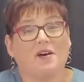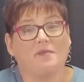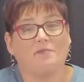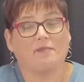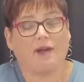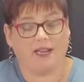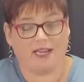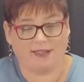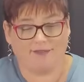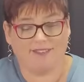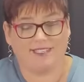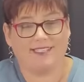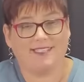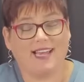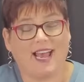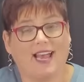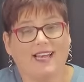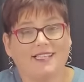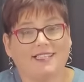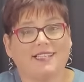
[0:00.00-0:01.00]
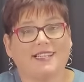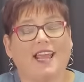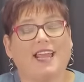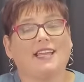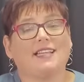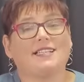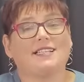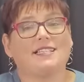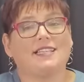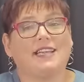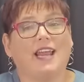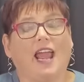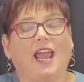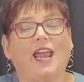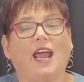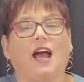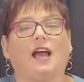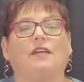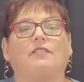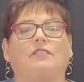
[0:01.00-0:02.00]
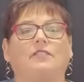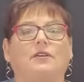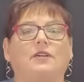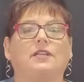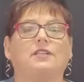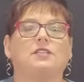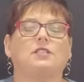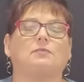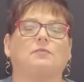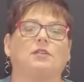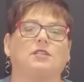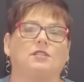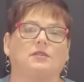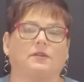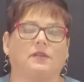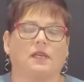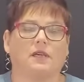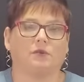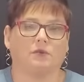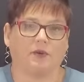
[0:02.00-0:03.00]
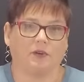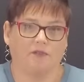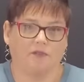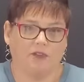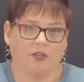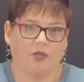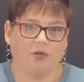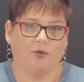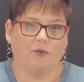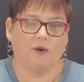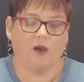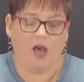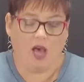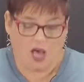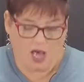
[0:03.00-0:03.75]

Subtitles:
My name is Tess, and today I'm going to be doing a review